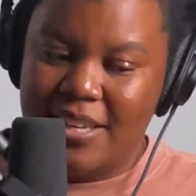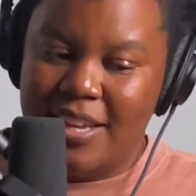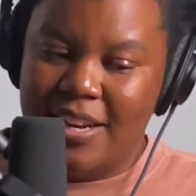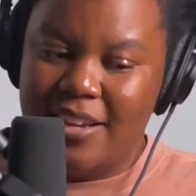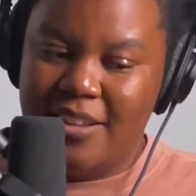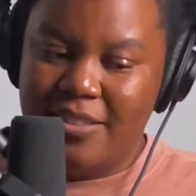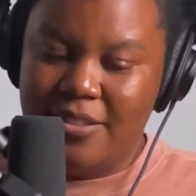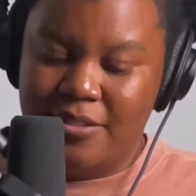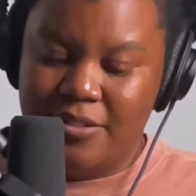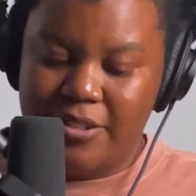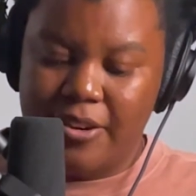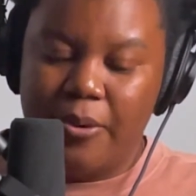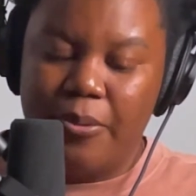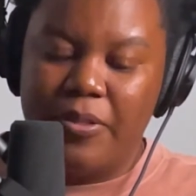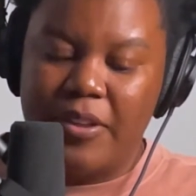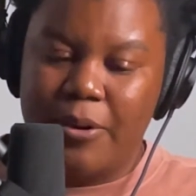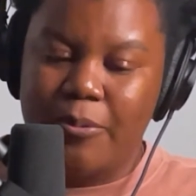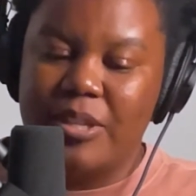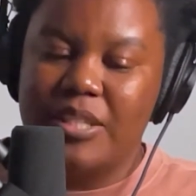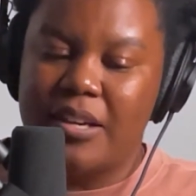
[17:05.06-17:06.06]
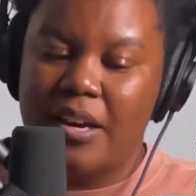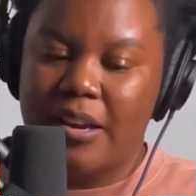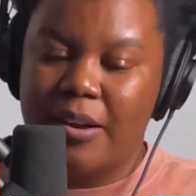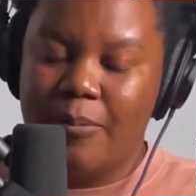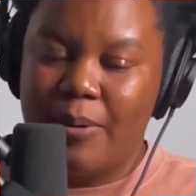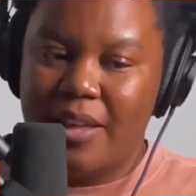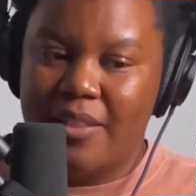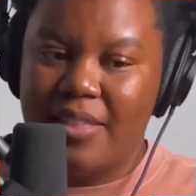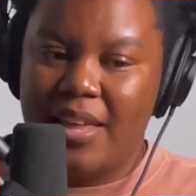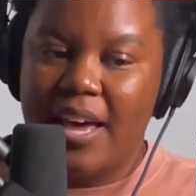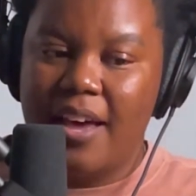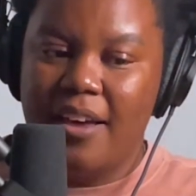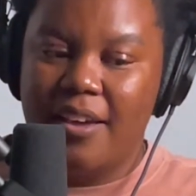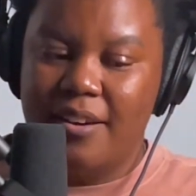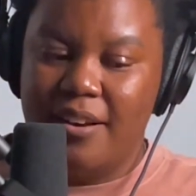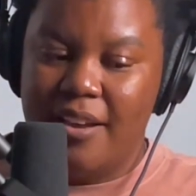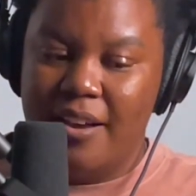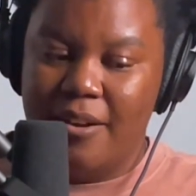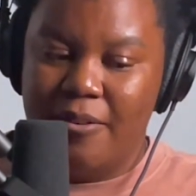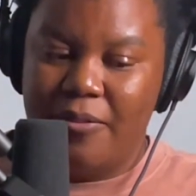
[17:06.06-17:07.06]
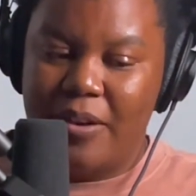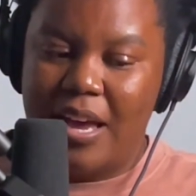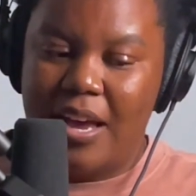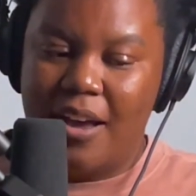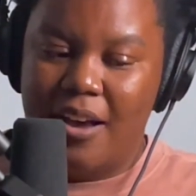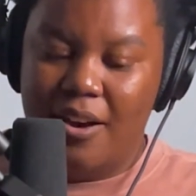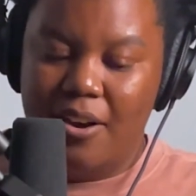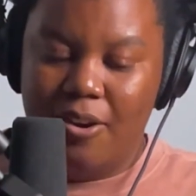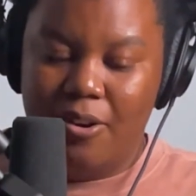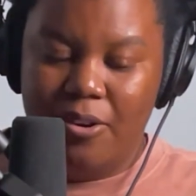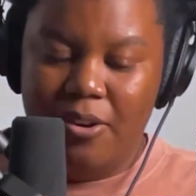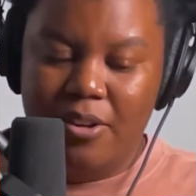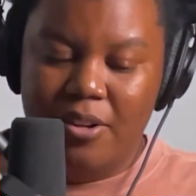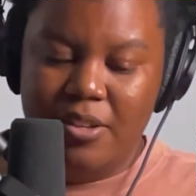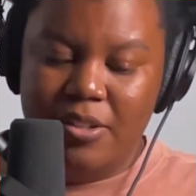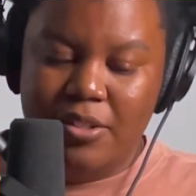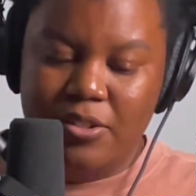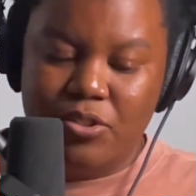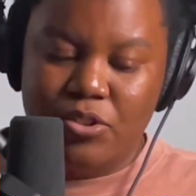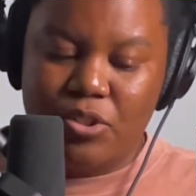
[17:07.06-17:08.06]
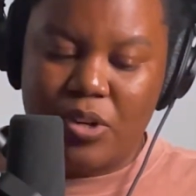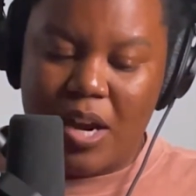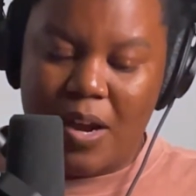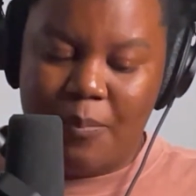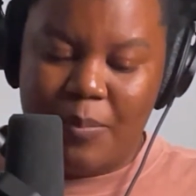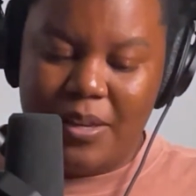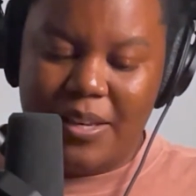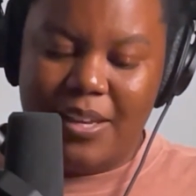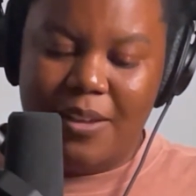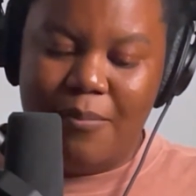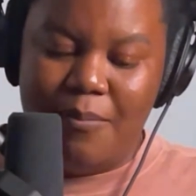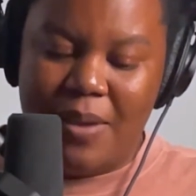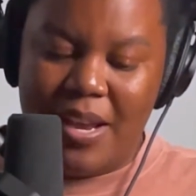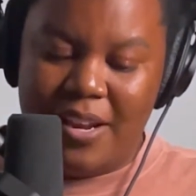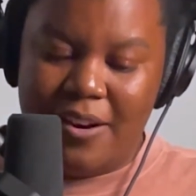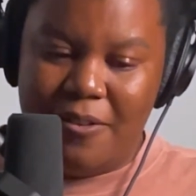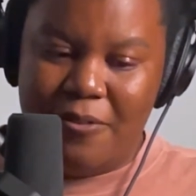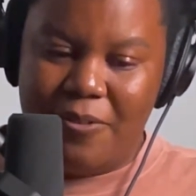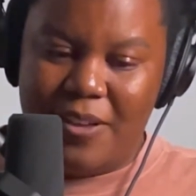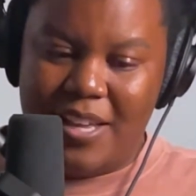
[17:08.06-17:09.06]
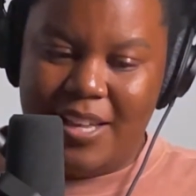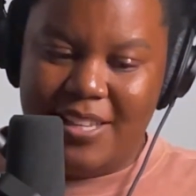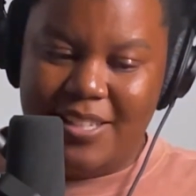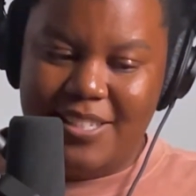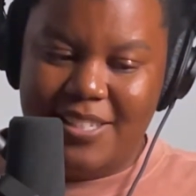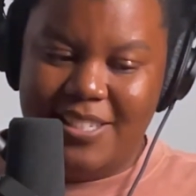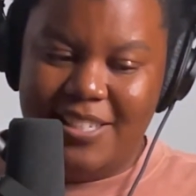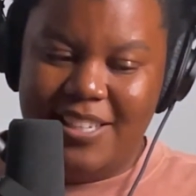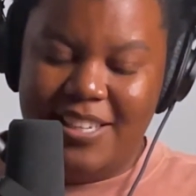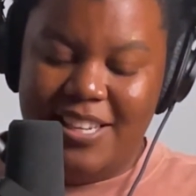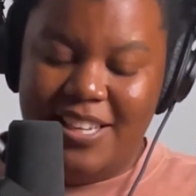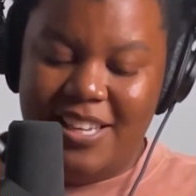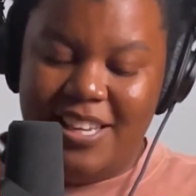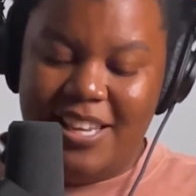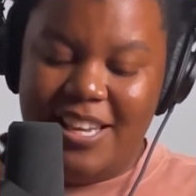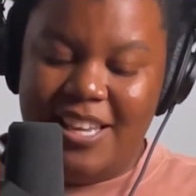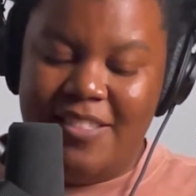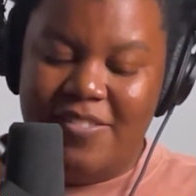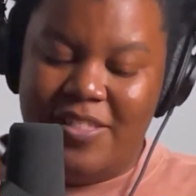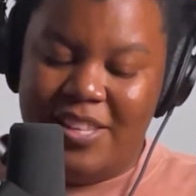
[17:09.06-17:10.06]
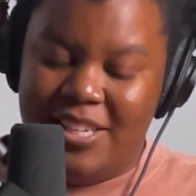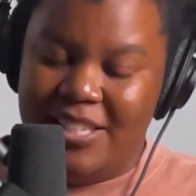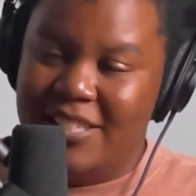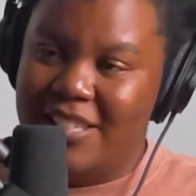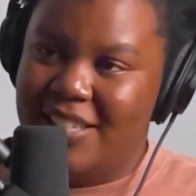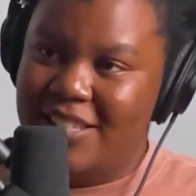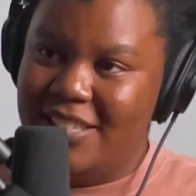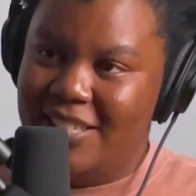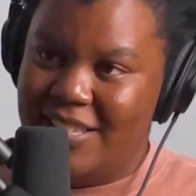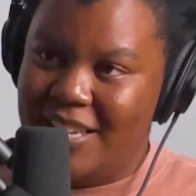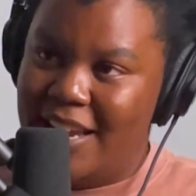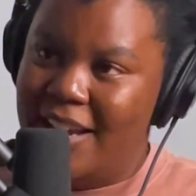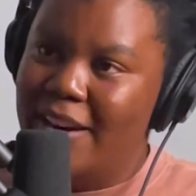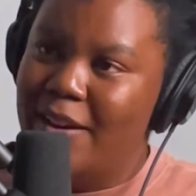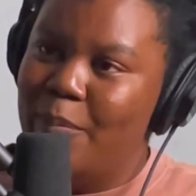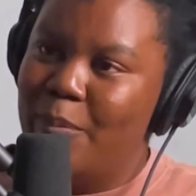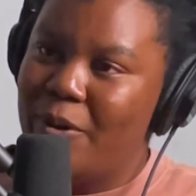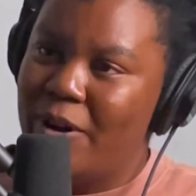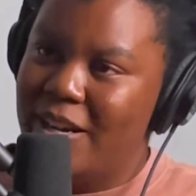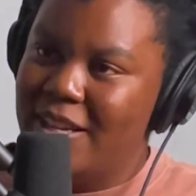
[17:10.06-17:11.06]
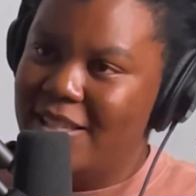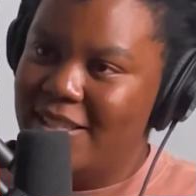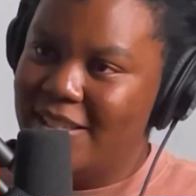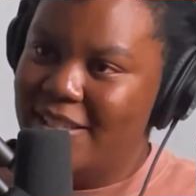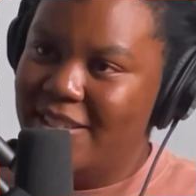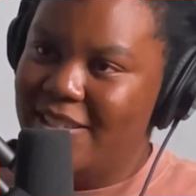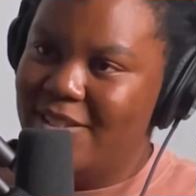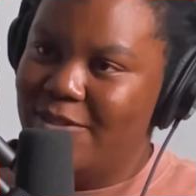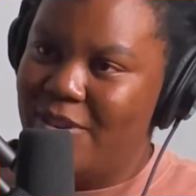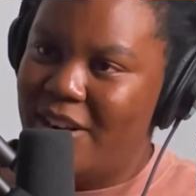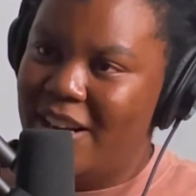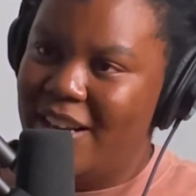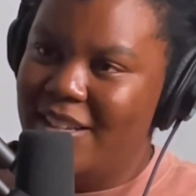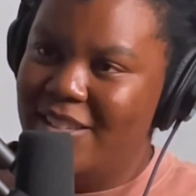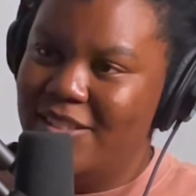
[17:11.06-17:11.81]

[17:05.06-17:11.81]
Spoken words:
and I don't think we talk about that enough, how trauma can manifest in things that society praises, right?